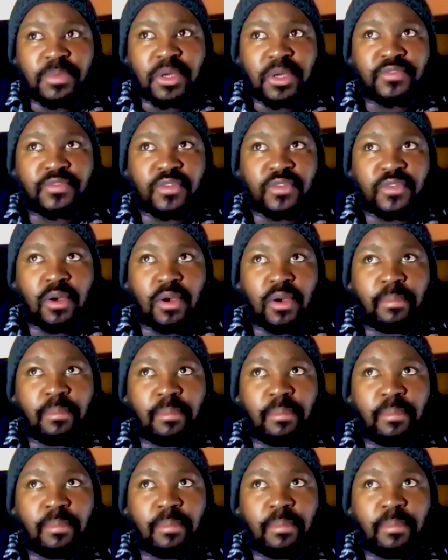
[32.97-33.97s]

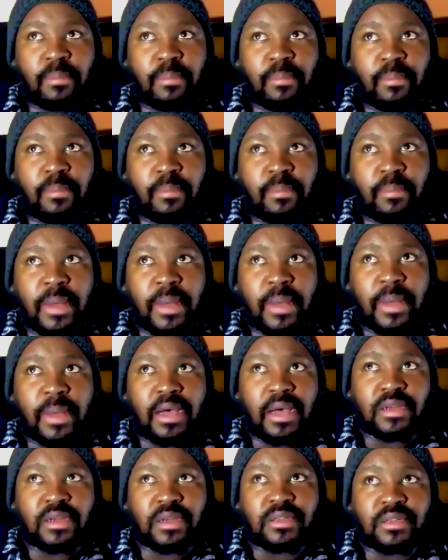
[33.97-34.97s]
about
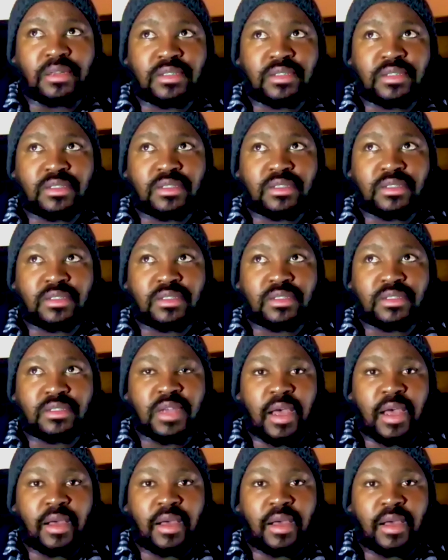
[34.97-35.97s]
5 weeks.
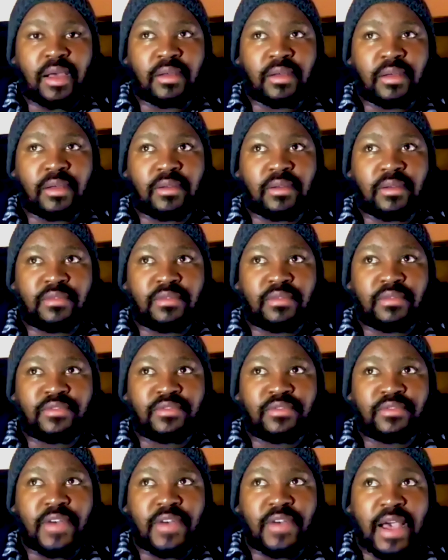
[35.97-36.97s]
And then I
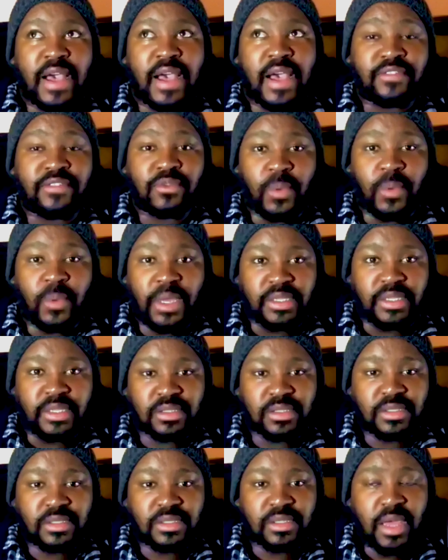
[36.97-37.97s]
decided to drive down to Cape
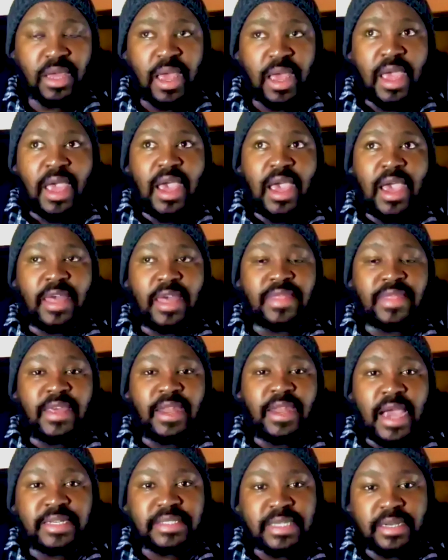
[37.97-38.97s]
Town because I missed family
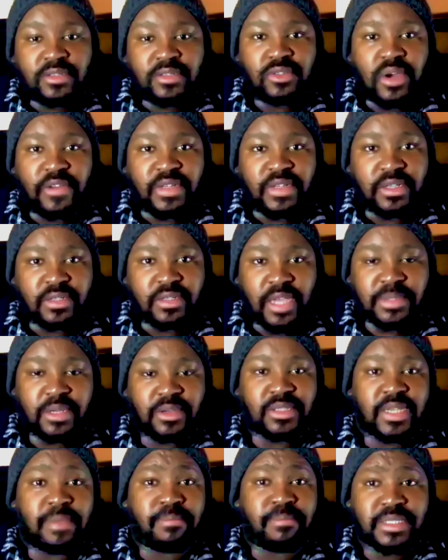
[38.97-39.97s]
and I was alone in
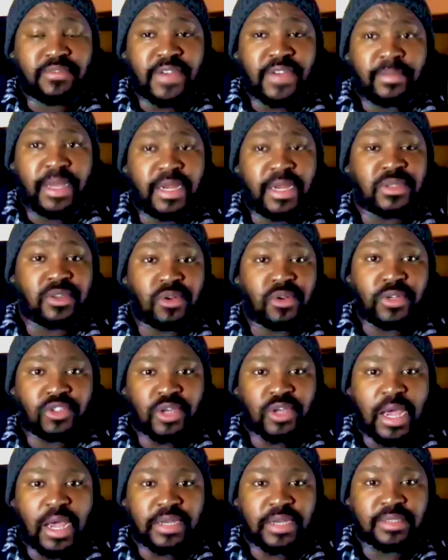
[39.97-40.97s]
Johannesburg. And I thought, you know,
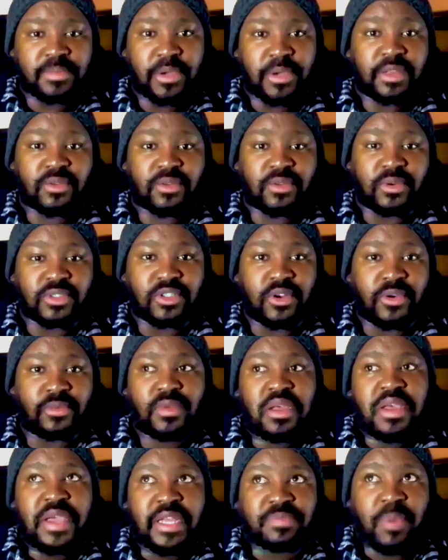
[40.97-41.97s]
it's probably better
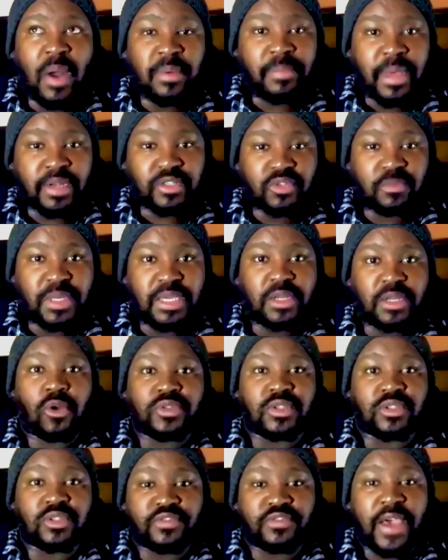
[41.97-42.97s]
to be closer to
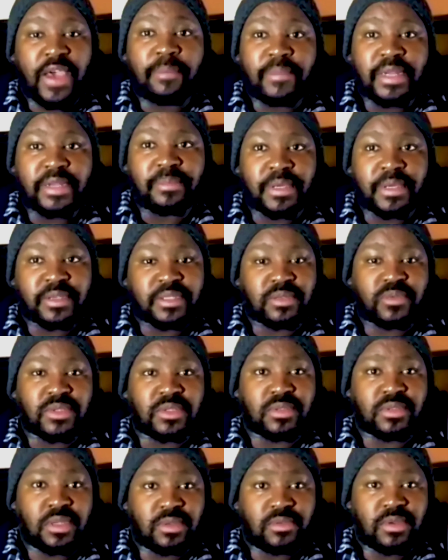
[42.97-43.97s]
family because
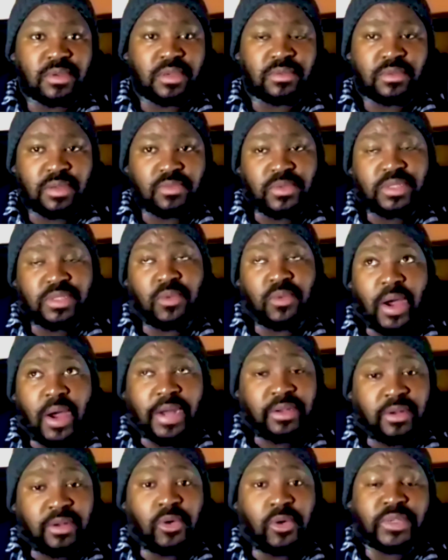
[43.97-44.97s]
it was
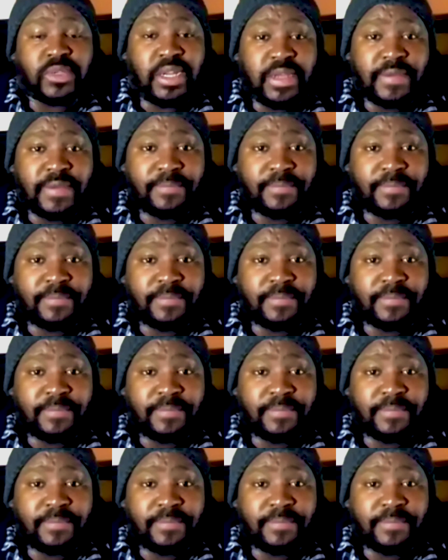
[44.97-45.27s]
quite lonely.